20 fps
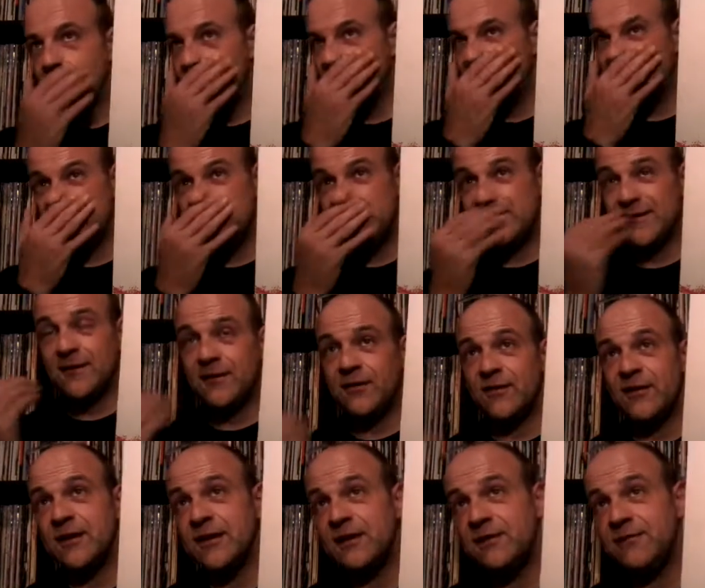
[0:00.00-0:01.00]
was
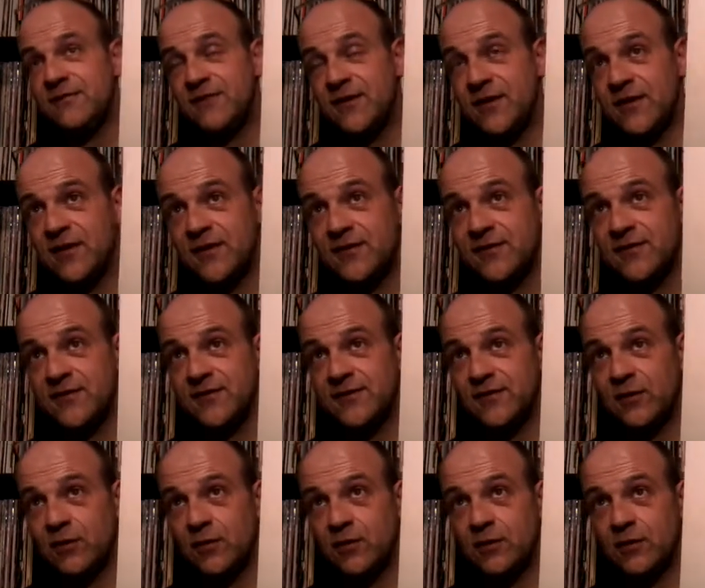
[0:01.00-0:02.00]
the first
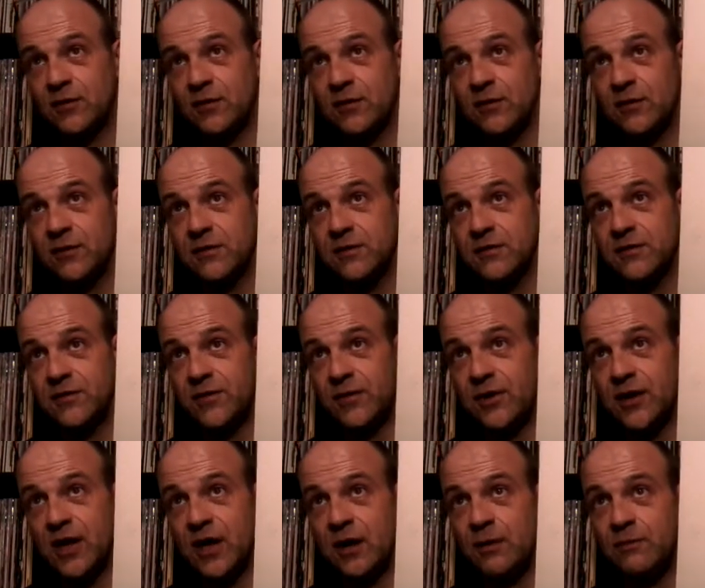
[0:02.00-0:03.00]
song to
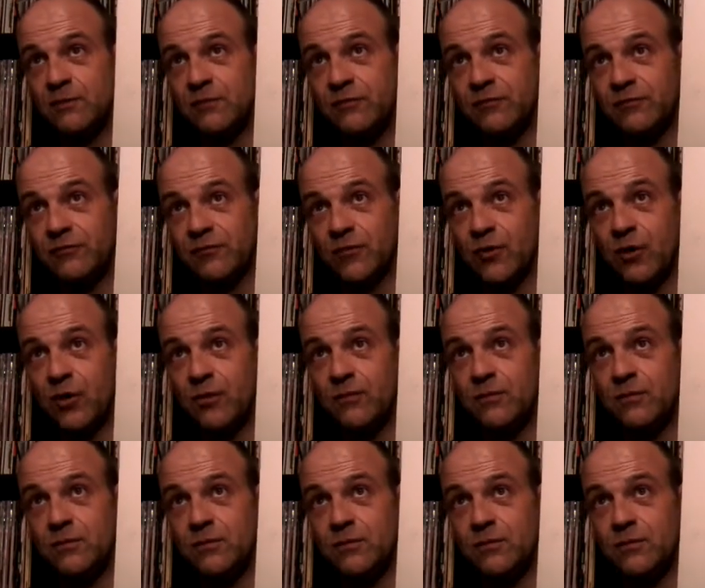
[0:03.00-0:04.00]
come
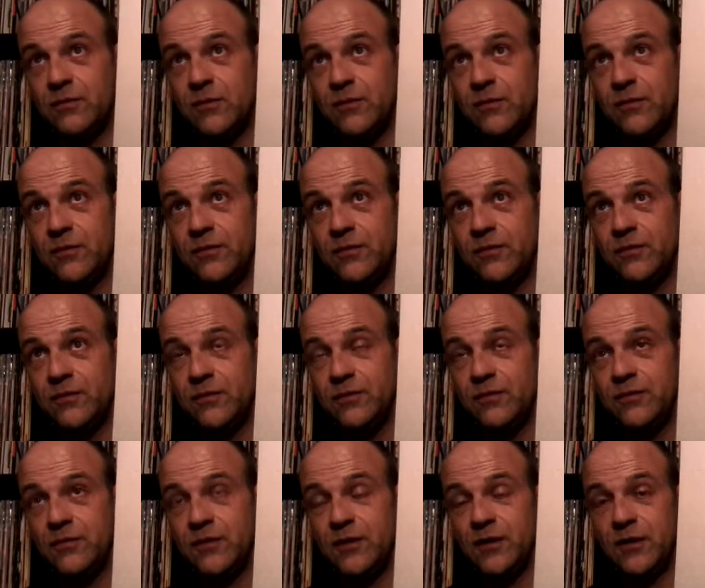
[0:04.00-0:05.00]
from
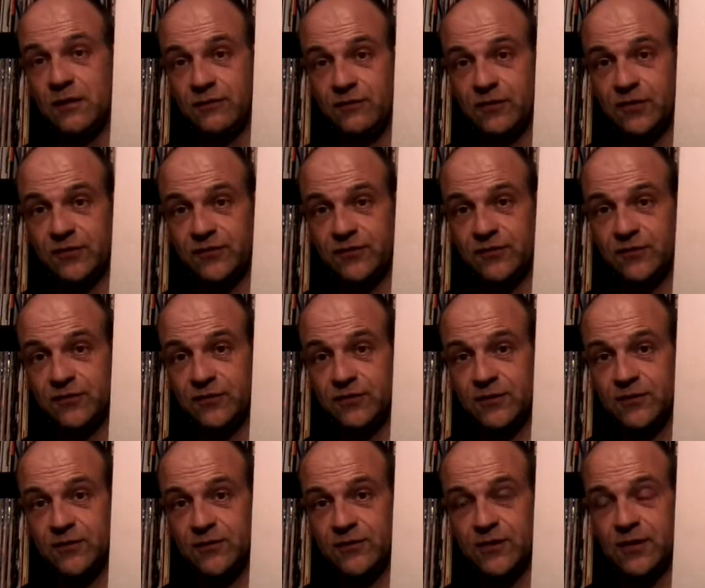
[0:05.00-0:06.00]
Lovelace
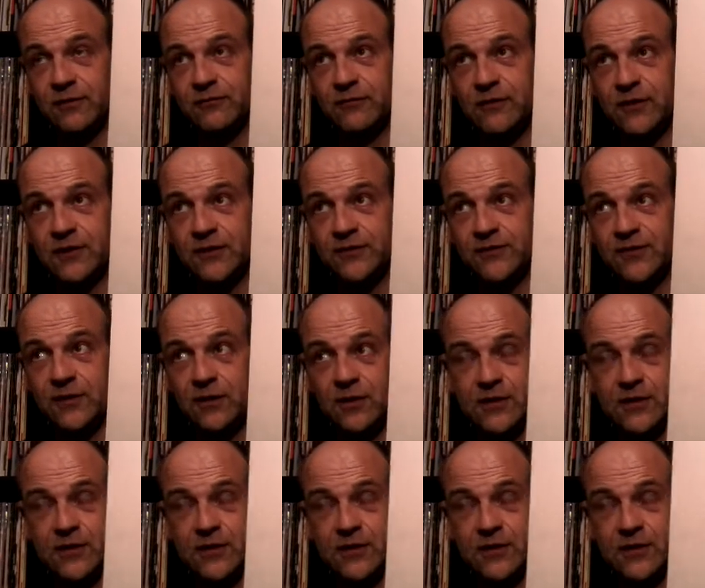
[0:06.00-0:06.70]
that they released in